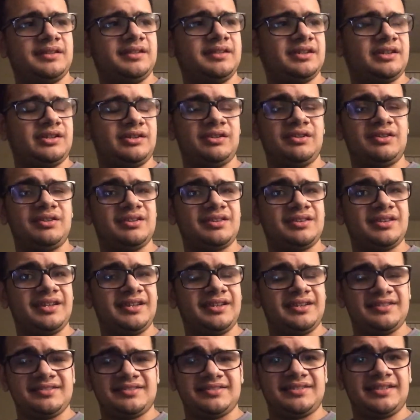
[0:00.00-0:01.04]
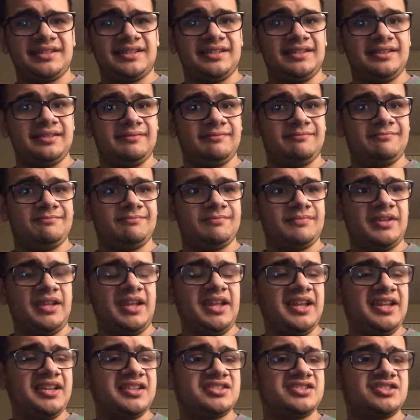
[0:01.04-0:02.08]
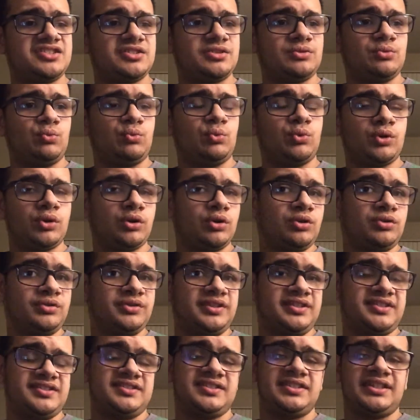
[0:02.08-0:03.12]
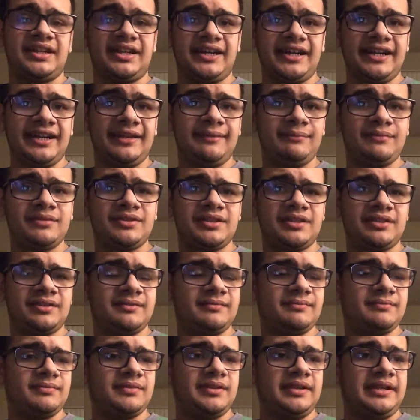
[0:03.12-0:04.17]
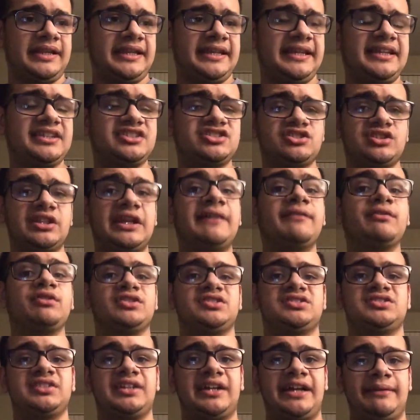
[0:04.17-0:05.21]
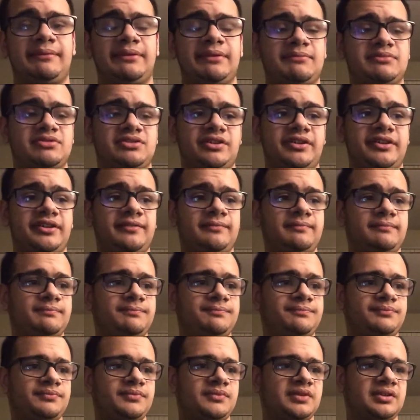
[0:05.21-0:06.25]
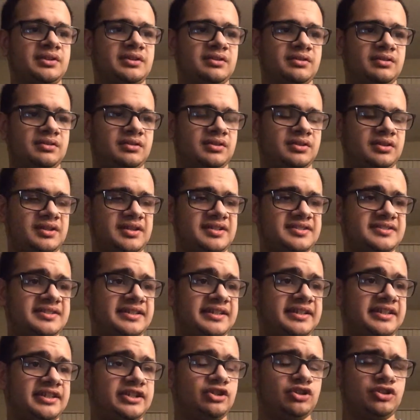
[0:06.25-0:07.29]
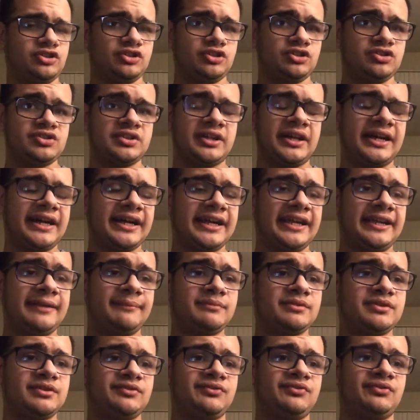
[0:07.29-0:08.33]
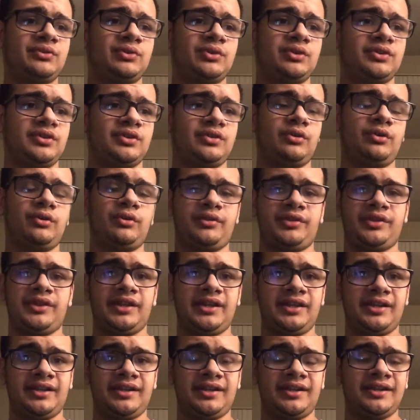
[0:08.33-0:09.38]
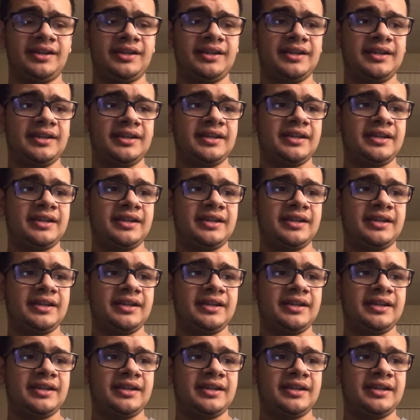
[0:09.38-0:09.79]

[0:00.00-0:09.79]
the thing is that each world is timed. Each level is timed. I'm sorry. Is that you're timed for the whole thing,